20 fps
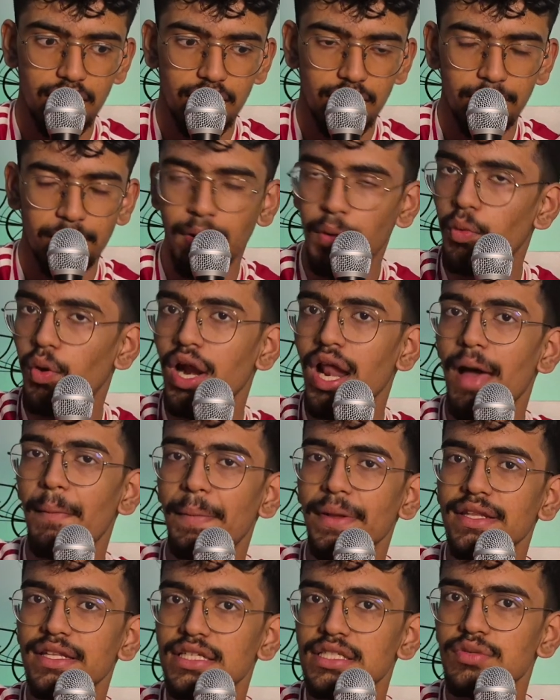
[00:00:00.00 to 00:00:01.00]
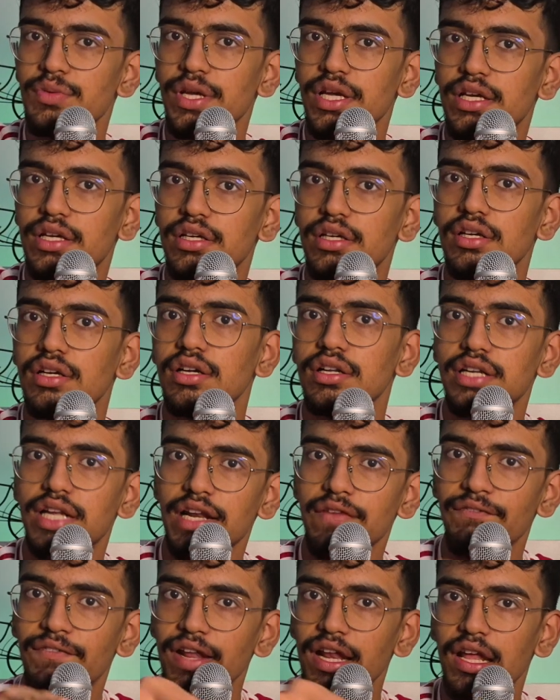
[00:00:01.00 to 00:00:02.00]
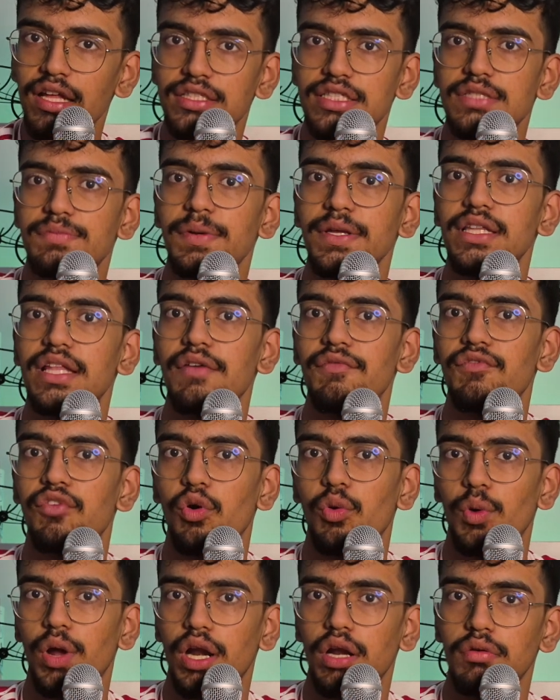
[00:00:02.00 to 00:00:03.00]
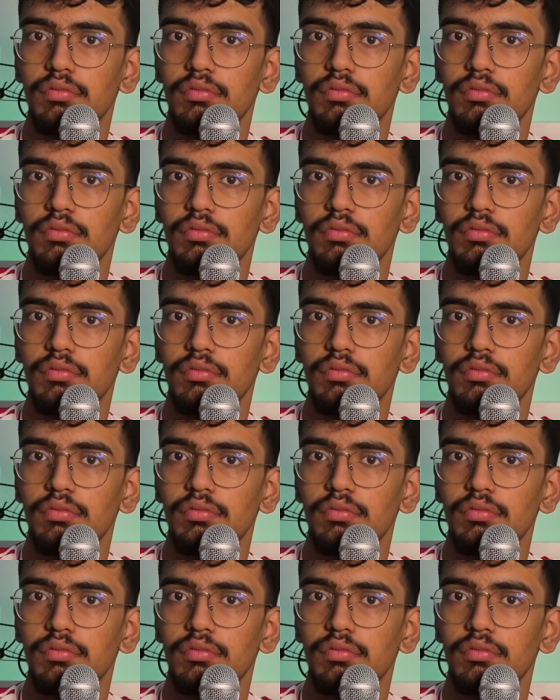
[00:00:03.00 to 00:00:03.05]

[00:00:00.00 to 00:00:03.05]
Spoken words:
But what happened this week? Didn't Villa just beat them 4-1?